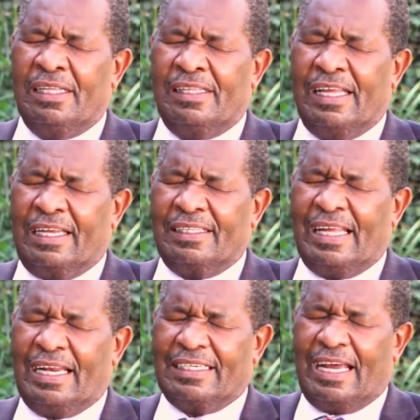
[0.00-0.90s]

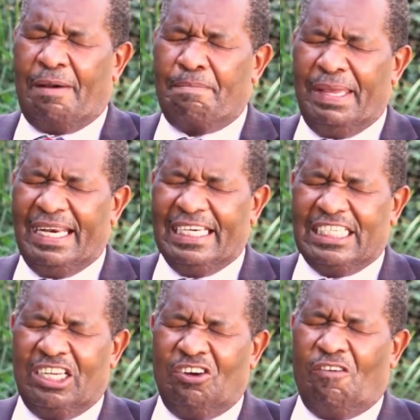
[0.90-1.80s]
that
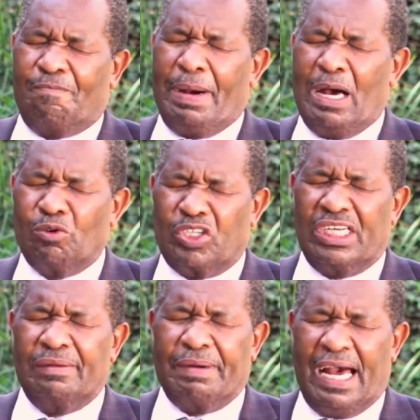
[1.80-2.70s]
ability of
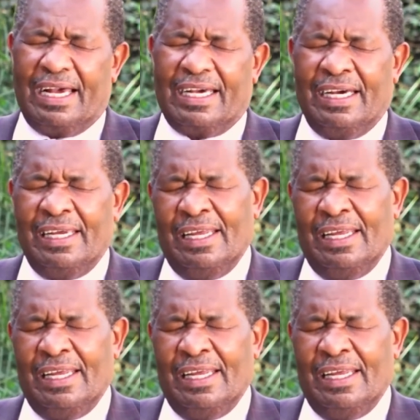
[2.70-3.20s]
bouncing back